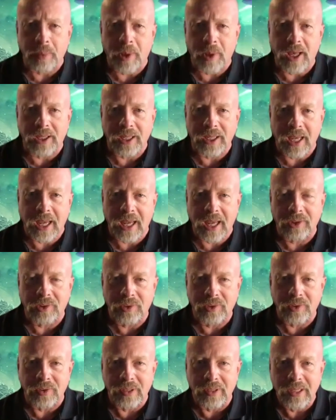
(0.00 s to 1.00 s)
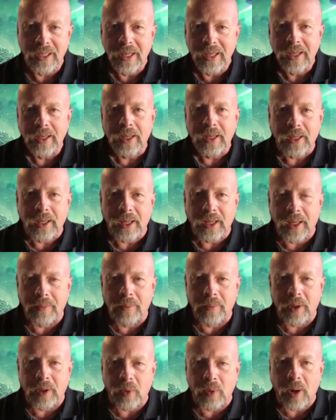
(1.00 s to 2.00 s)
podcast. I'm
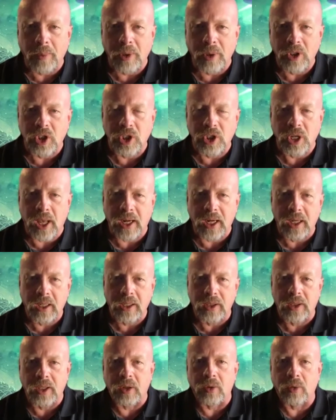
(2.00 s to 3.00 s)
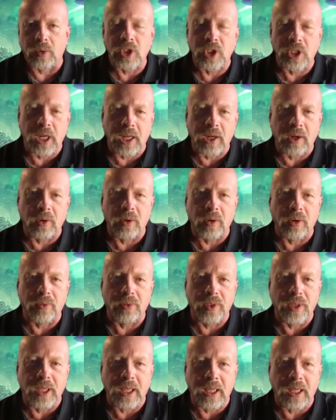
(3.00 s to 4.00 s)
Robert Jeschonek, the originator of
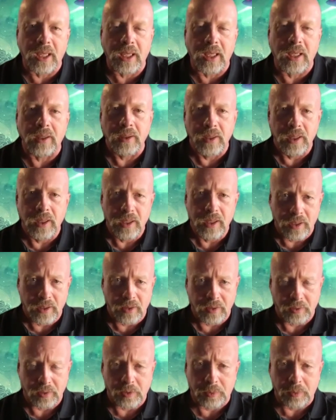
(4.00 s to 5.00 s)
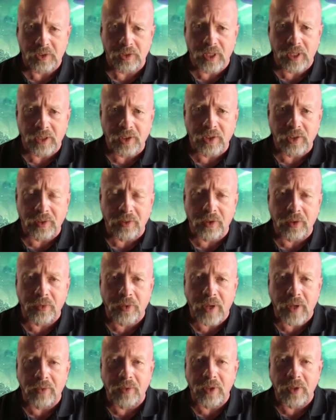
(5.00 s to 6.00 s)
the Space
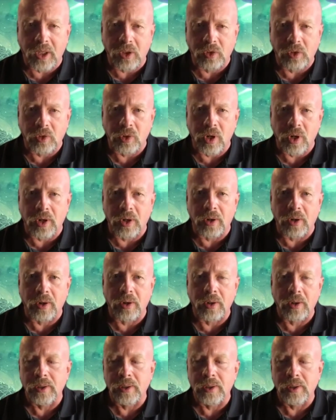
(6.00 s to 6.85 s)
1975 Kickstarter